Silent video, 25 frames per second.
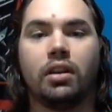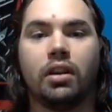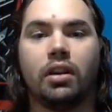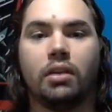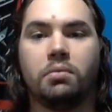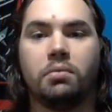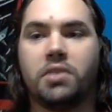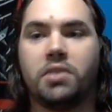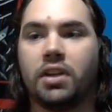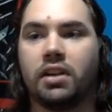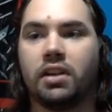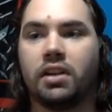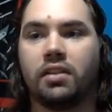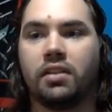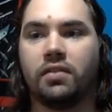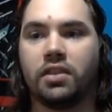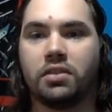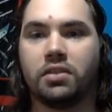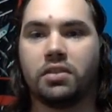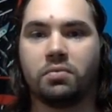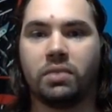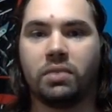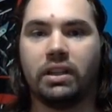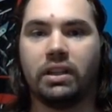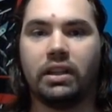
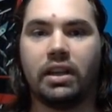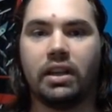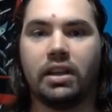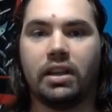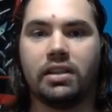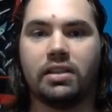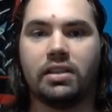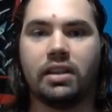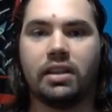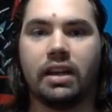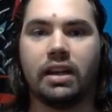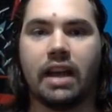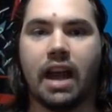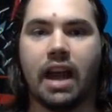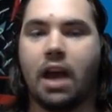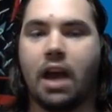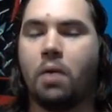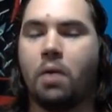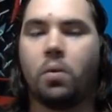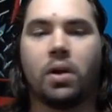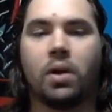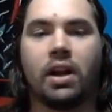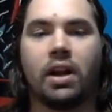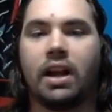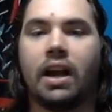objectivists realize that
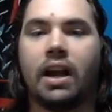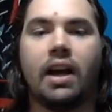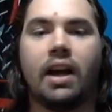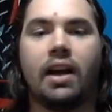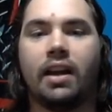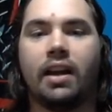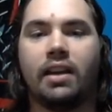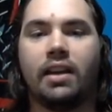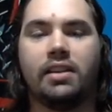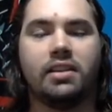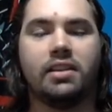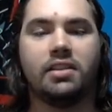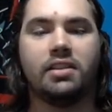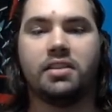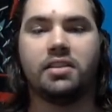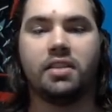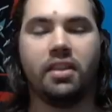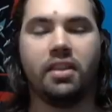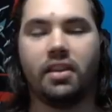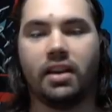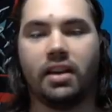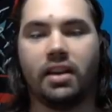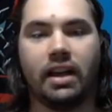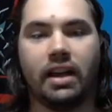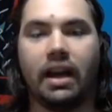our guy is
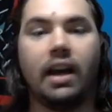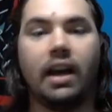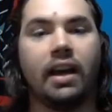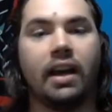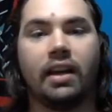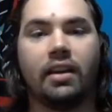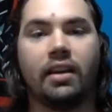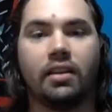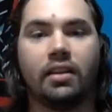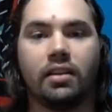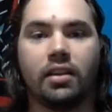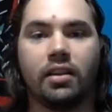the guy.